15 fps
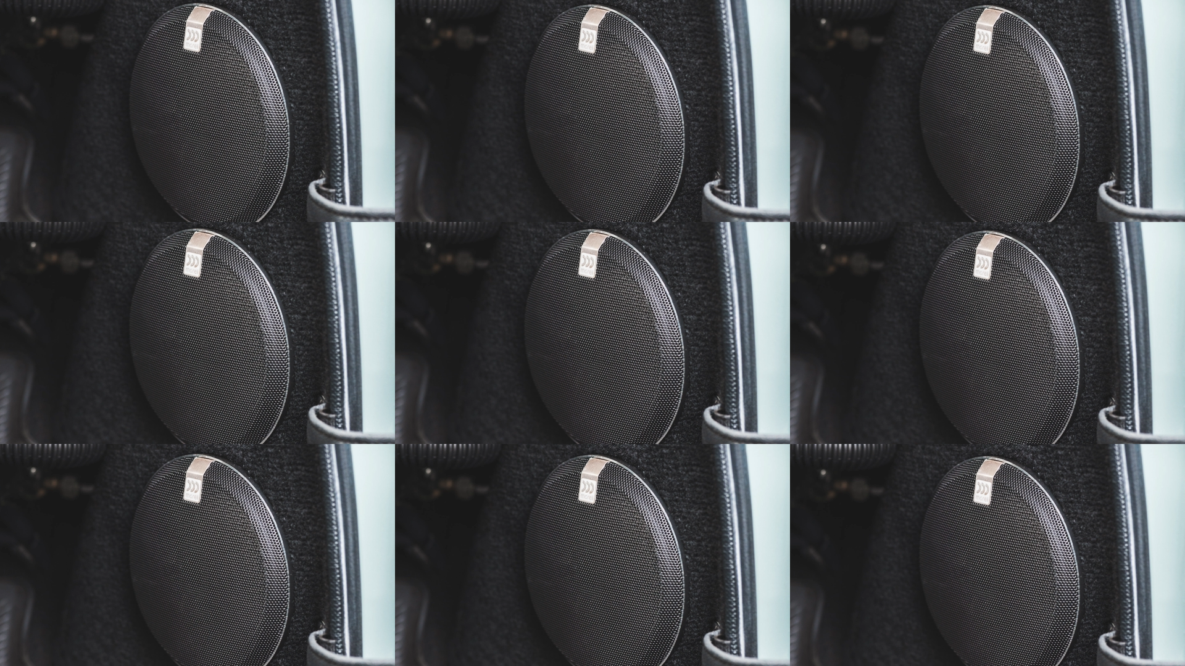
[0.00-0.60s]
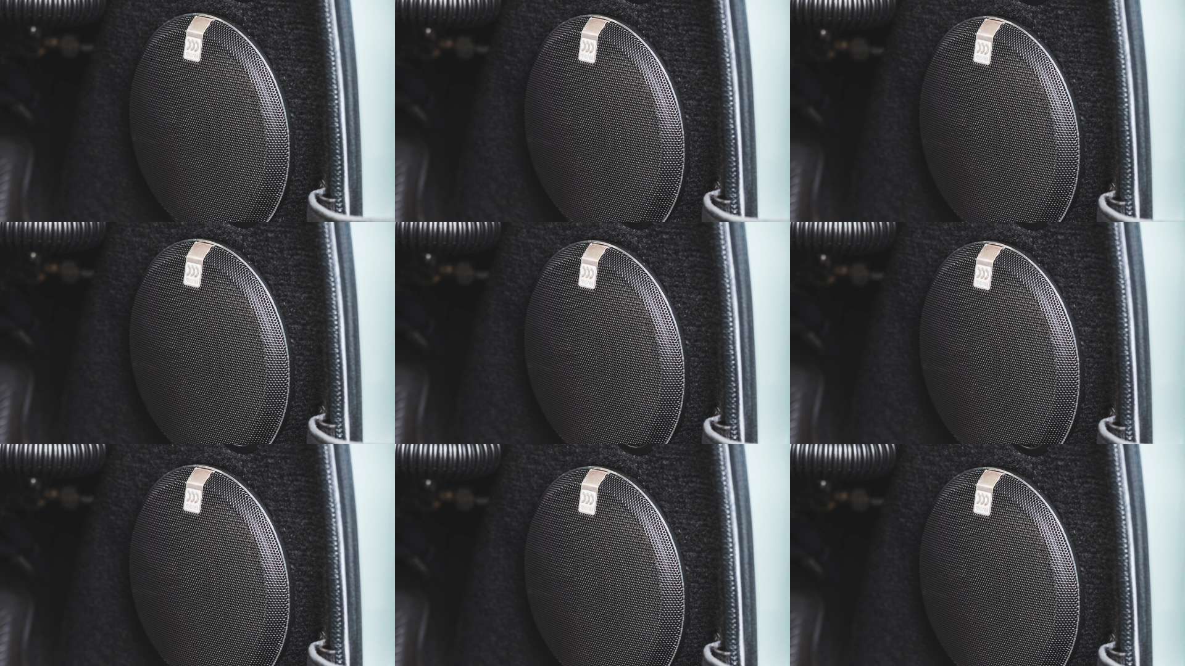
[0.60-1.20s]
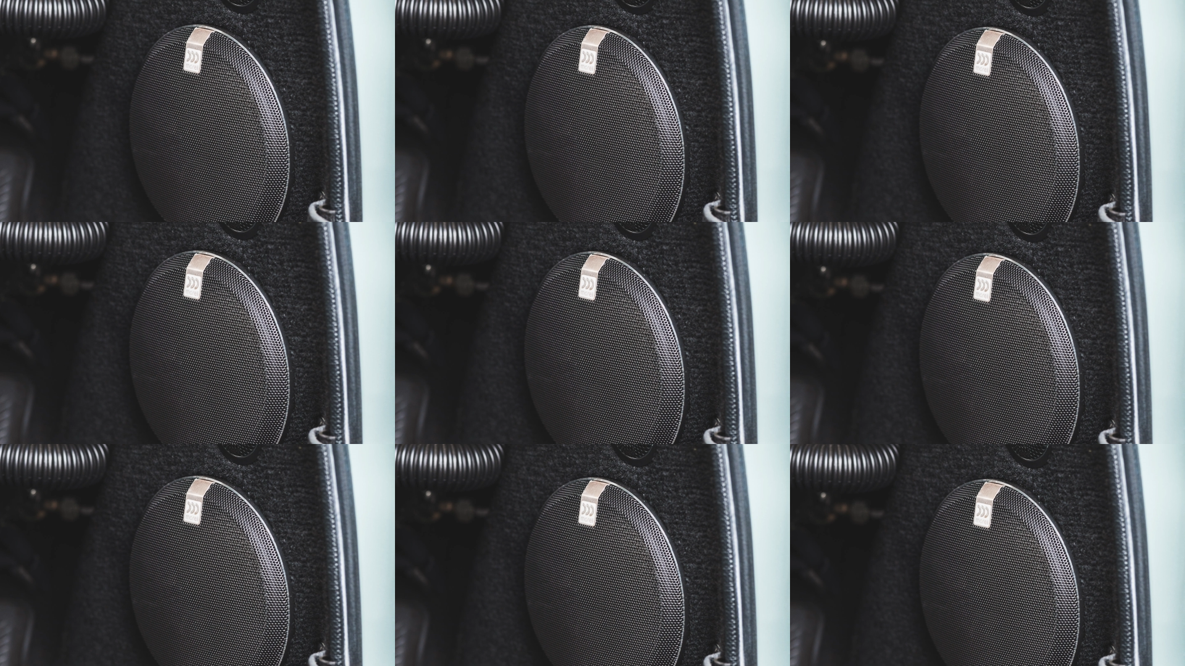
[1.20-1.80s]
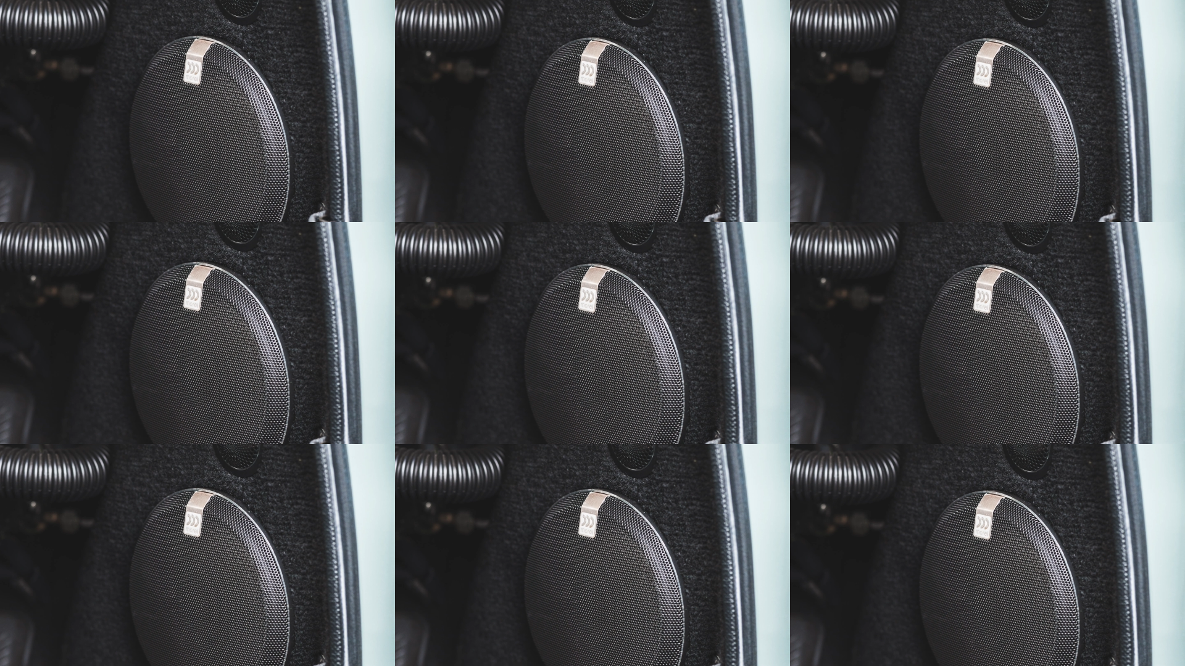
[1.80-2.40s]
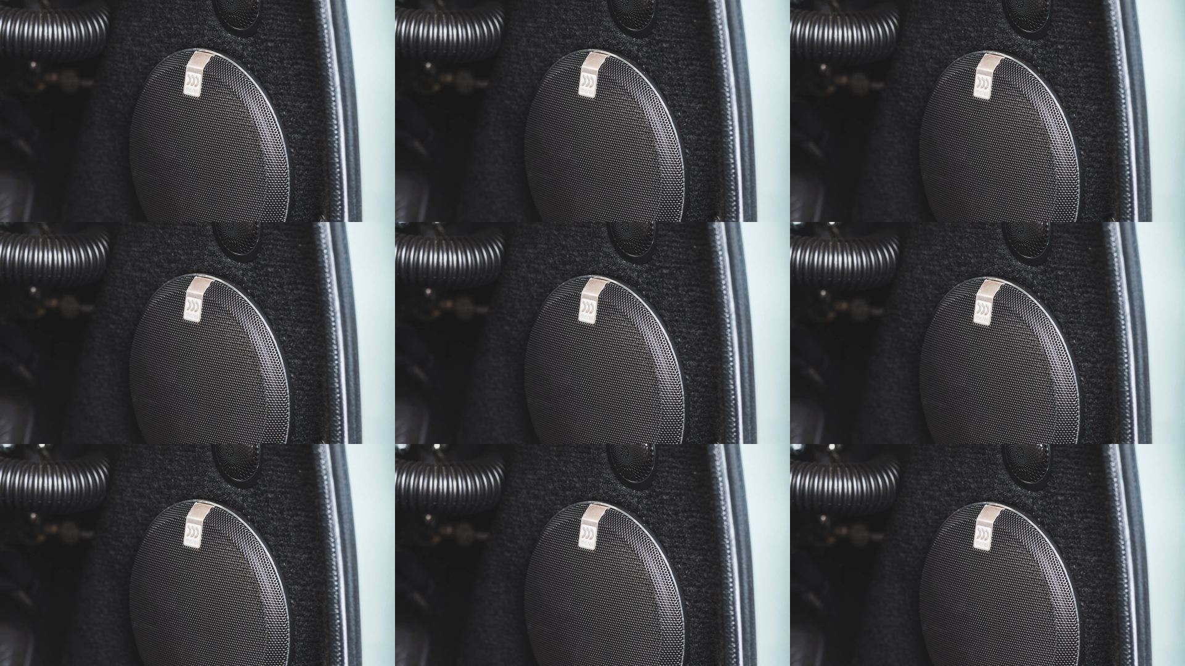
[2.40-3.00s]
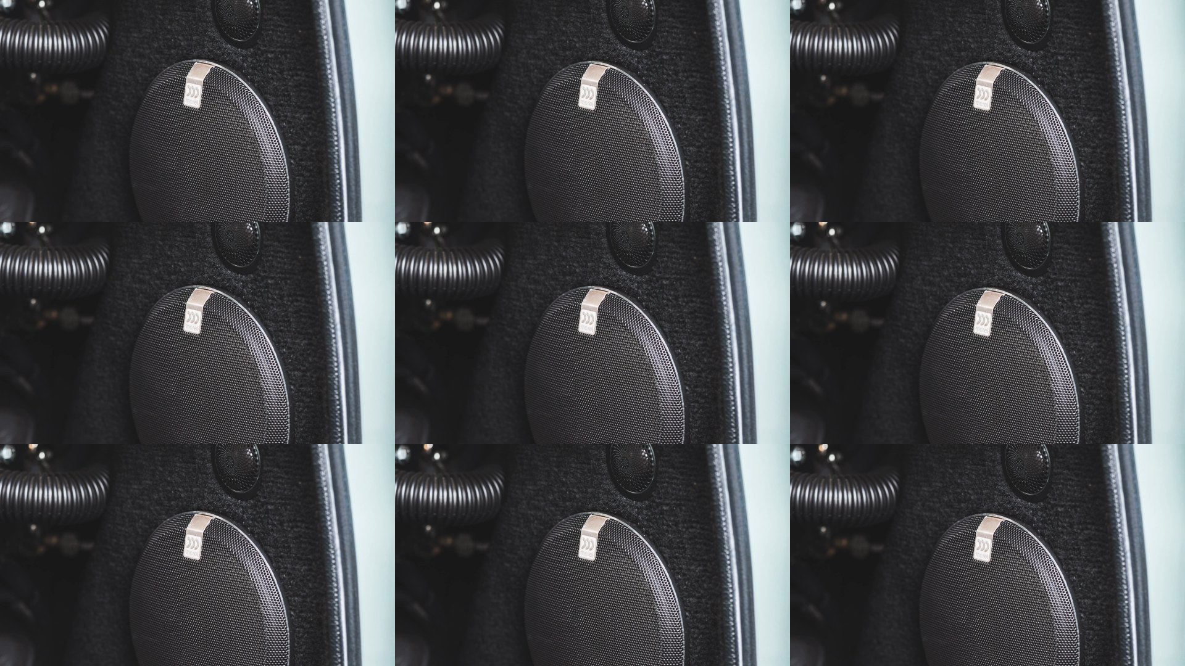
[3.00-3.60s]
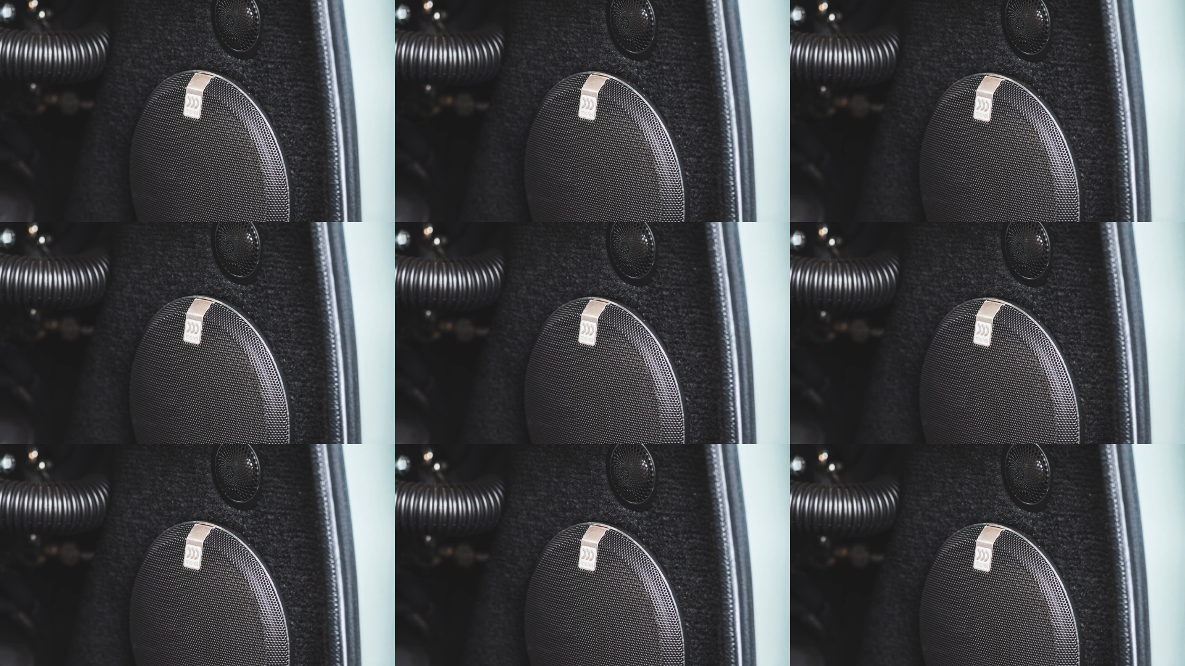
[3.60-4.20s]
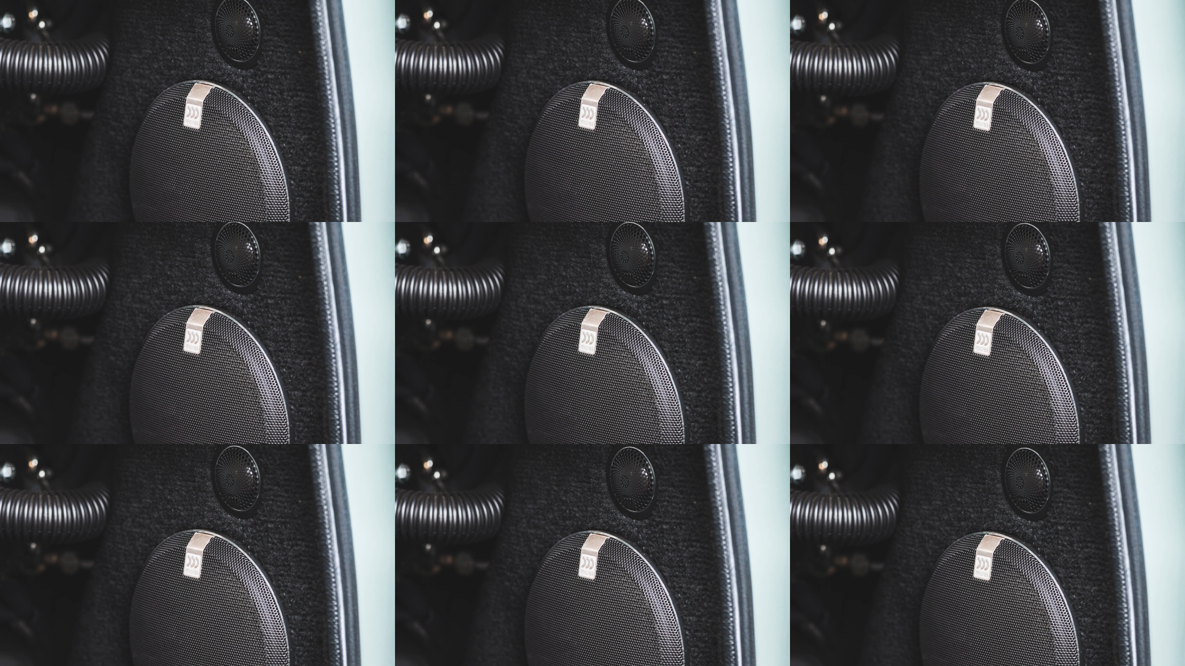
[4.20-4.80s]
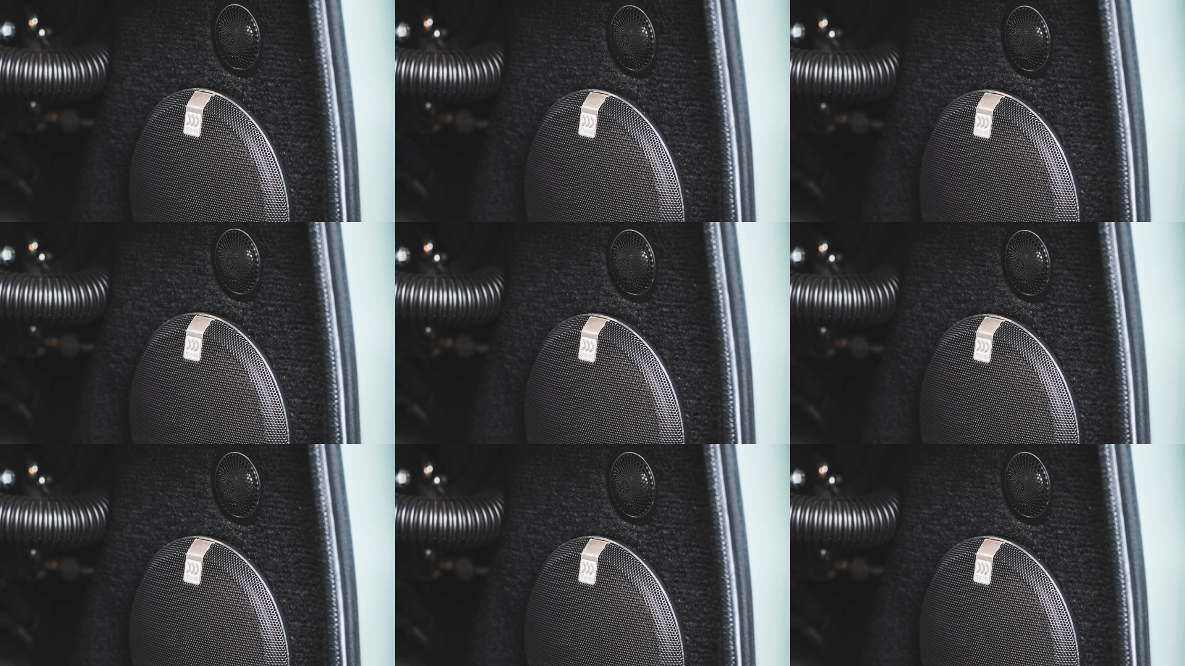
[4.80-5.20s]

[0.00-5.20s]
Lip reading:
No face is visible, so there are no lips to read.